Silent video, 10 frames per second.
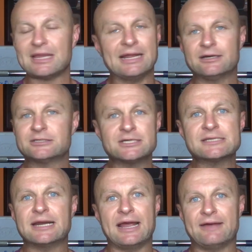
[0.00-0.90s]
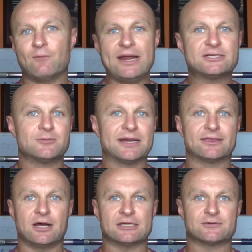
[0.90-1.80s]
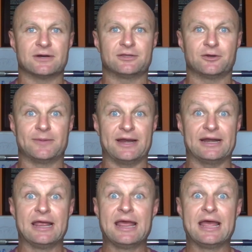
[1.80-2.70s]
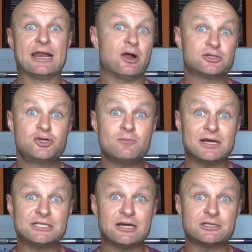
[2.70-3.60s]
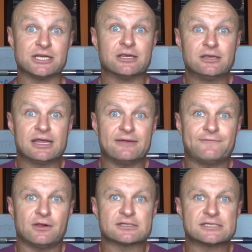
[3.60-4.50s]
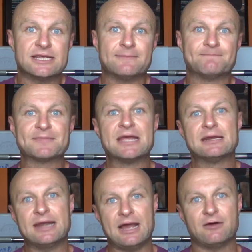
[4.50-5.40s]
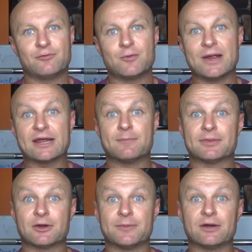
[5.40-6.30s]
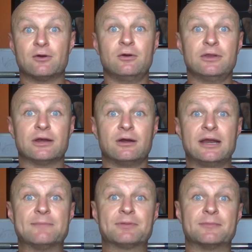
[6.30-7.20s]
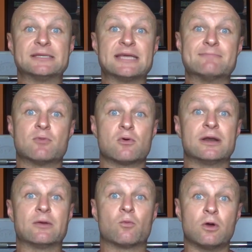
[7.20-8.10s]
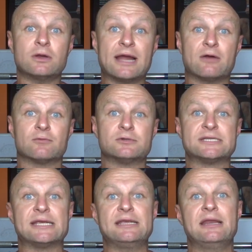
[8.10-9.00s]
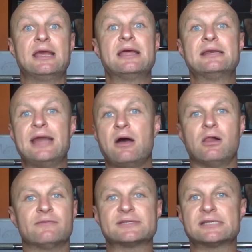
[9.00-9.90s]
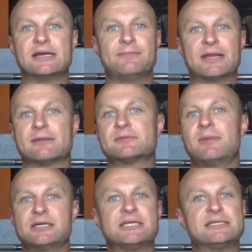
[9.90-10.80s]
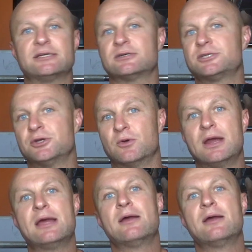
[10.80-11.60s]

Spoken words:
and you're just going to have way too many thoughts running through your mind. Too much energy. You can't fall asleep. Now, if we wake up a little bit earlier, implement a morning workout routine, now all of a sudden it becomes much easier to